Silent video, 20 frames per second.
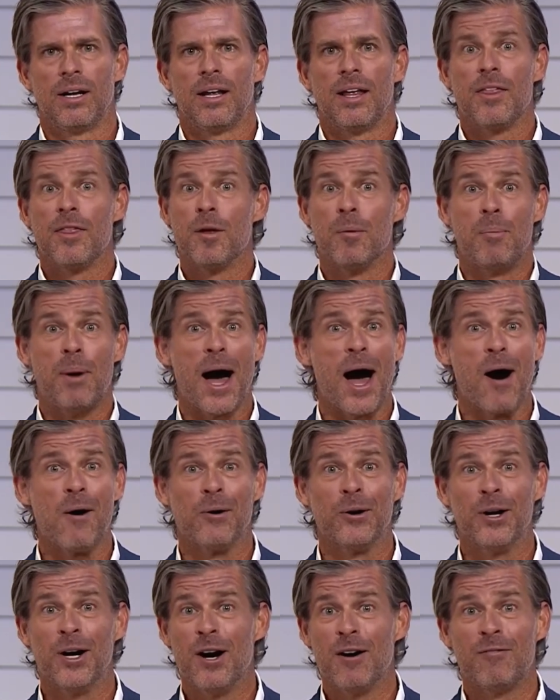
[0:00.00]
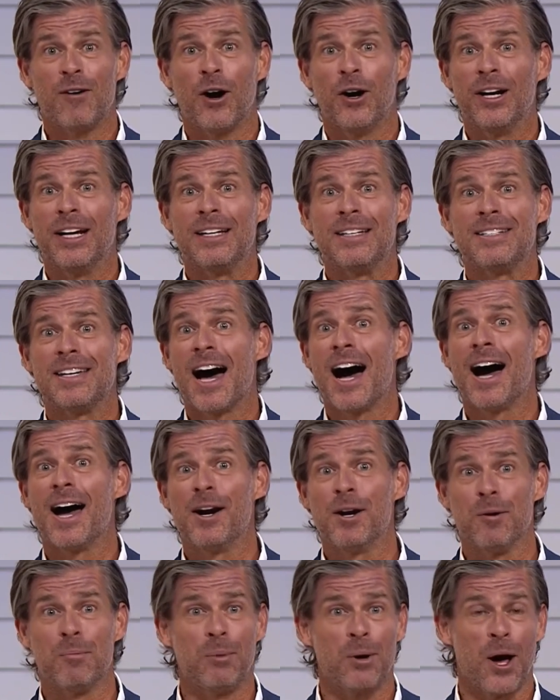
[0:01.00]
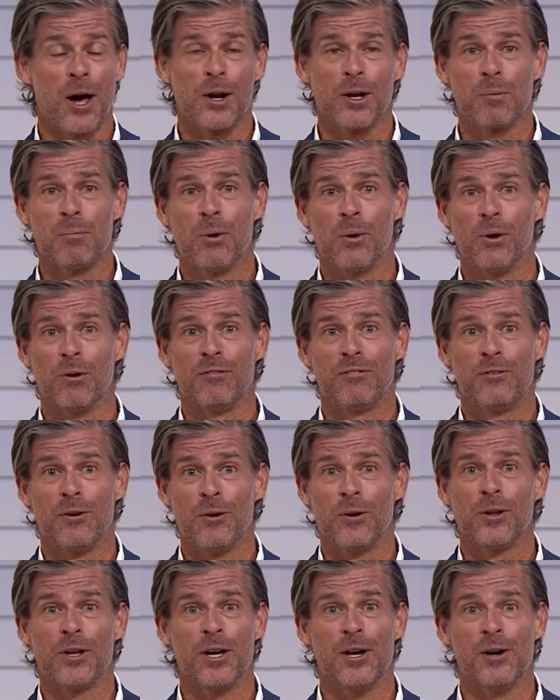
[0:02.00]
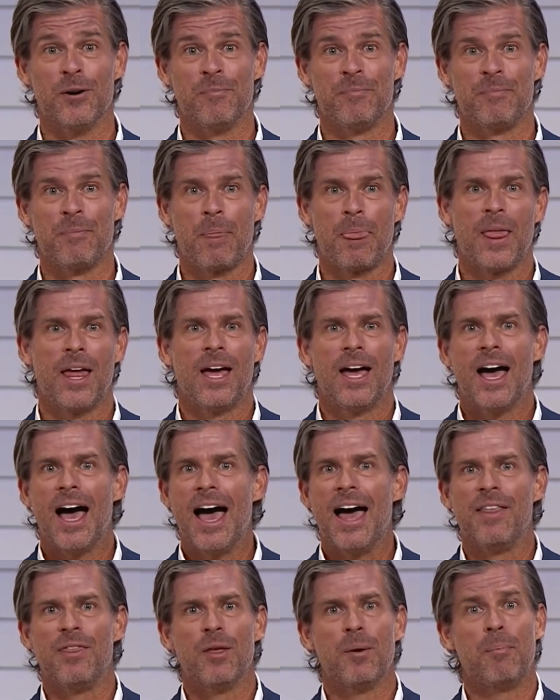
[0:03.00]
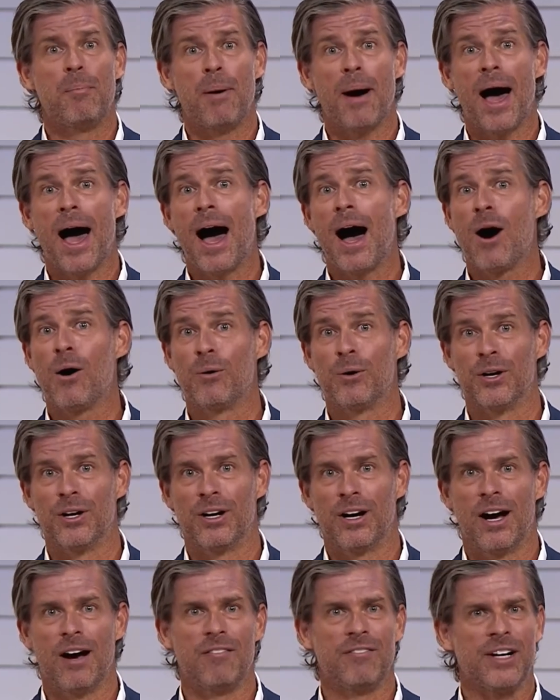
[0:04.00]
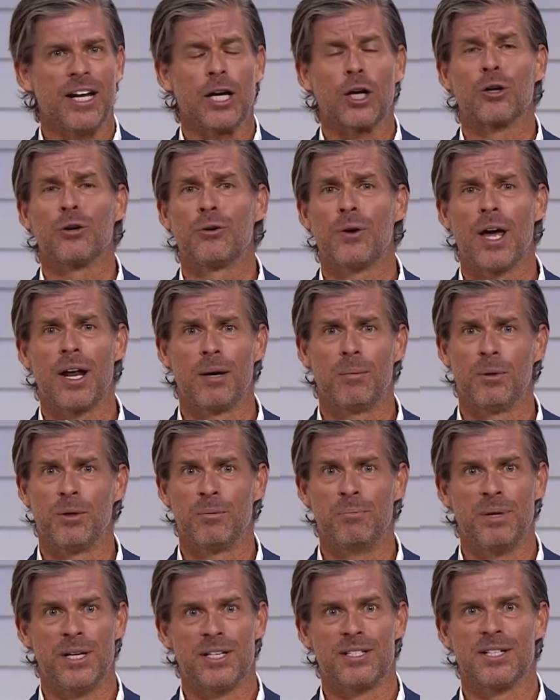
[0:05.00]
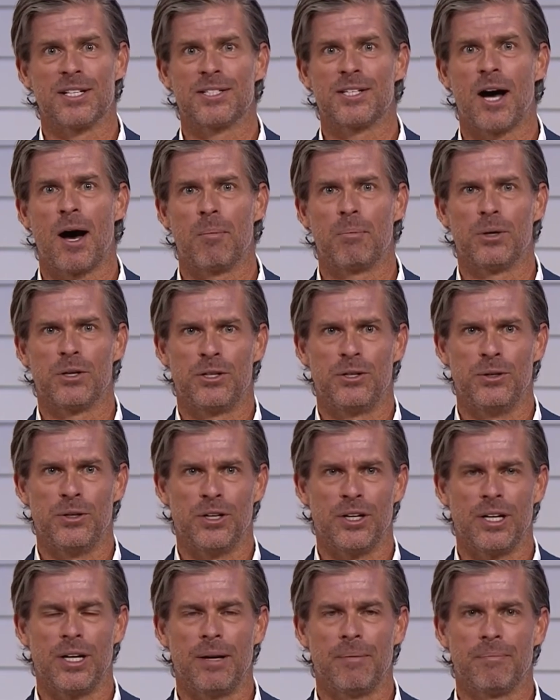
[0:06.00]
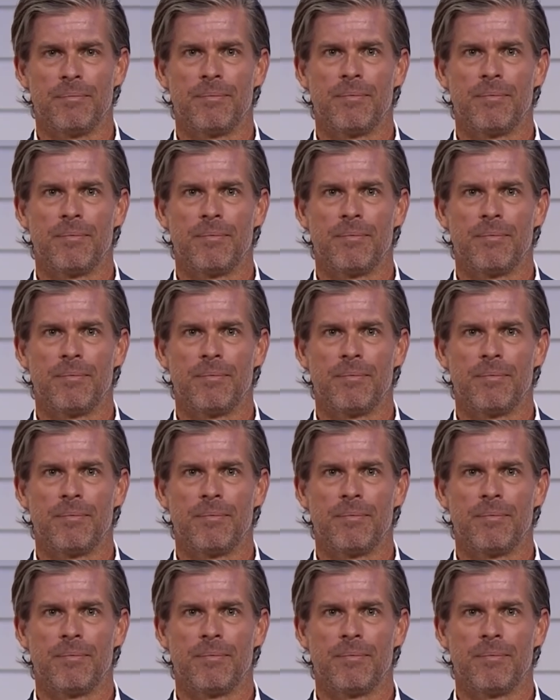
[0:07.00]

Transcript: the power of our entire product portfolio, and the power of an incredible business opportunity.